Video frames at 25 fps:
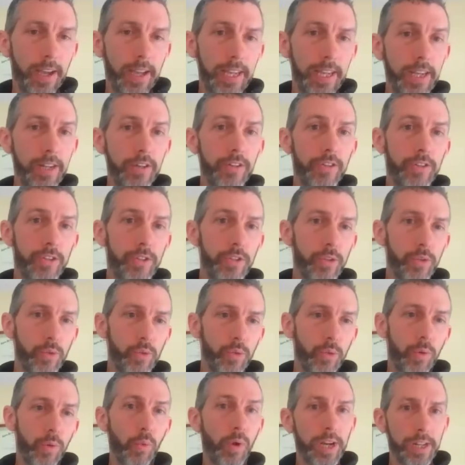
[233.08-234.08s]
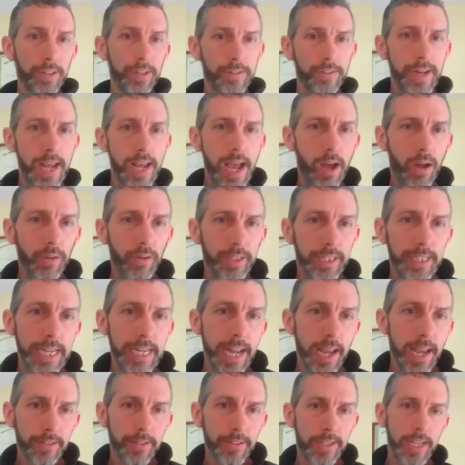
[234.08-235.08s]
into what is now
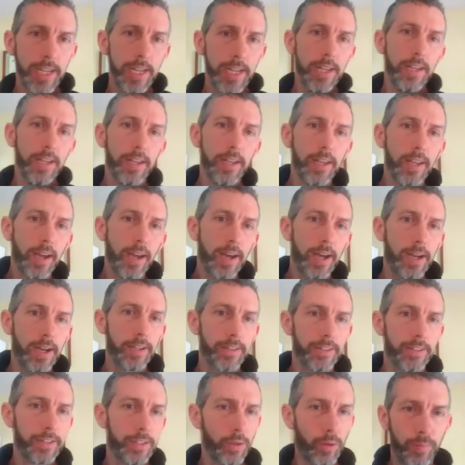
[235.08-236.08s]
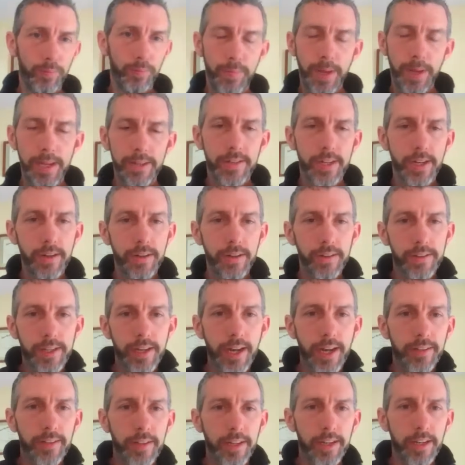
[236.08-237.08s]
DSD, still based here in
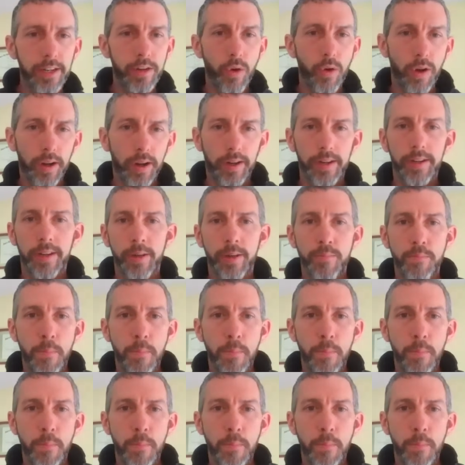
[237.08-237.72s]
Schenectady, New York.